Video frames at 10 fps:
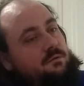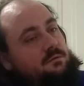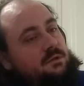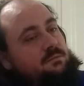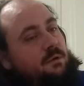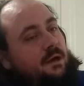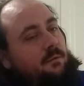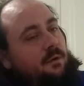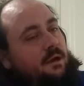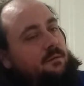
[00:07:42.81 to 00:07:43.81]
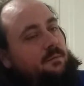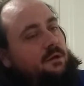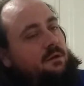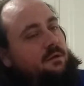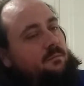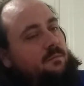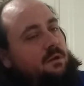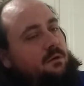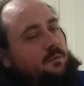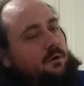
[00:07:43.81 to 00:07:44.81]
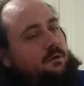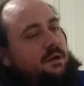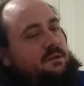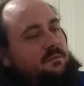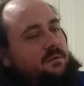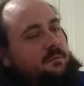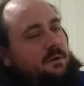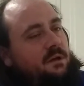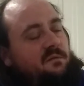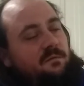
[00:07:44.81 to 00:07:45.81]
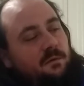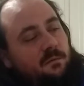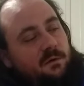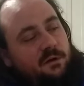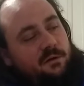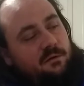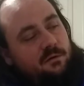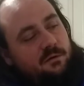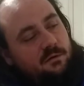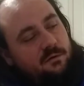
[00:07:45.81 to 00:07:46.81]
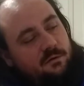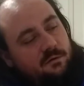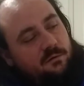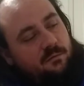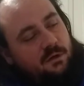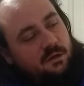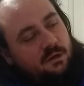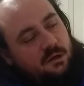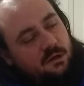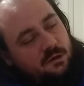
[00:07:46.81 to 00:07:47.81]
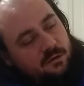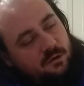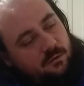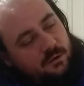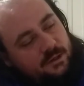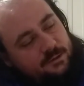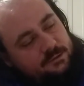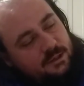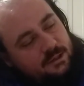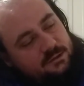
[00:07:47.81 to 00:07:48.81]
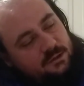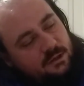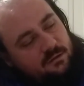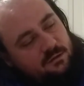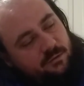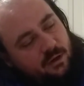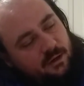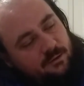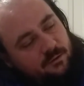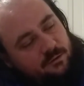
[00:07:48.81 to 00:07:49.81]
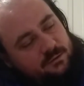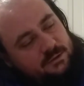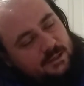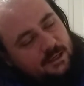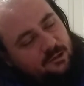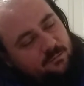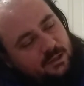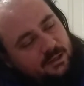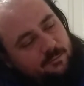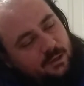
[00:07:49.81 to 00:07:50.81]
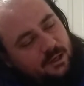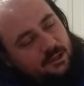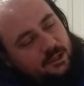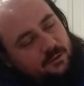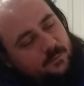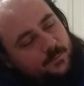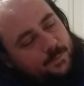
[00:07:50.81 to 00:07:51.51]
That's probably why you're being a little more aggressive in the beginning of February. Doing what no one else has done, creating your own style, being a pioneer,